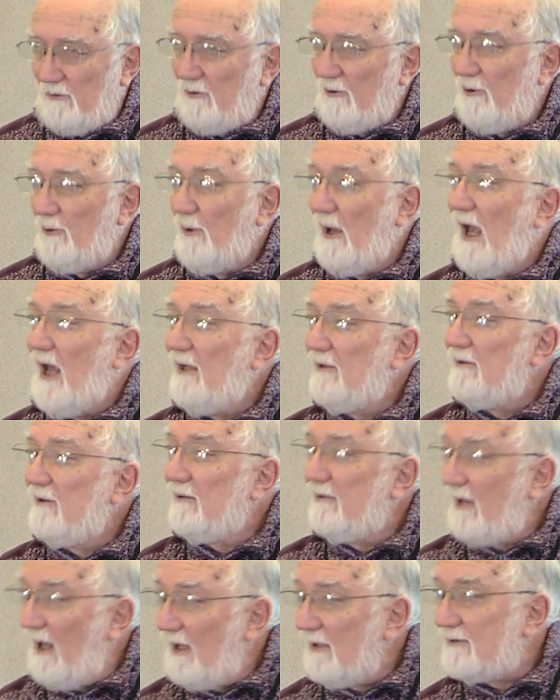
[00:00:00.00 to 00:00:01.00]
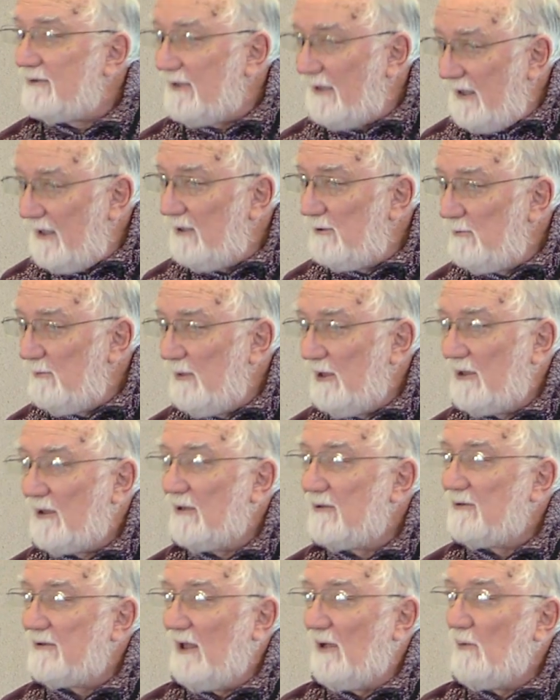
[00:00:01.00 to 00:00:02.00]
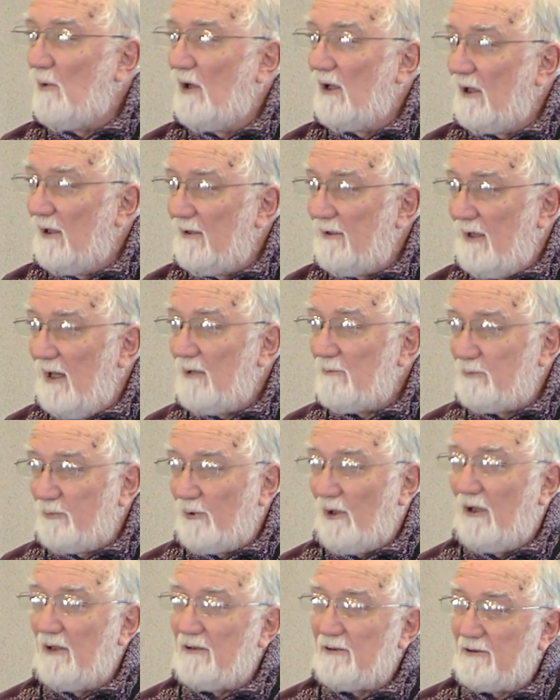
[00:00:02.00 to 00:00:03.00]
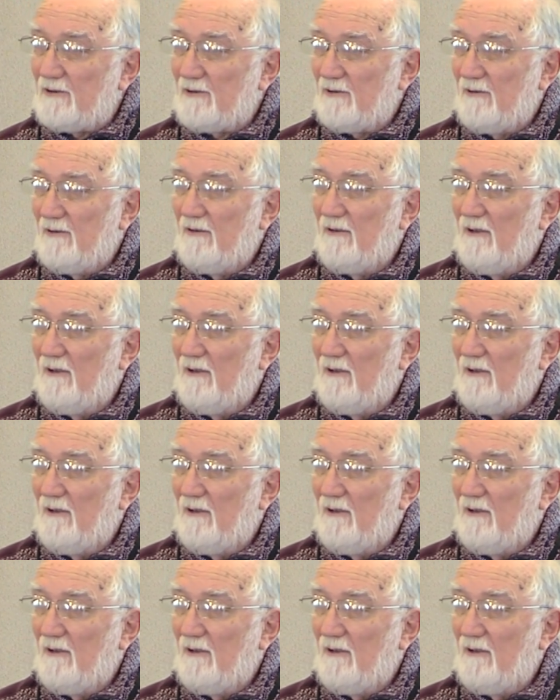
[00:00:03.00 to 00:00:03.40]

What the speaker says: You add the tax in because they want a net price.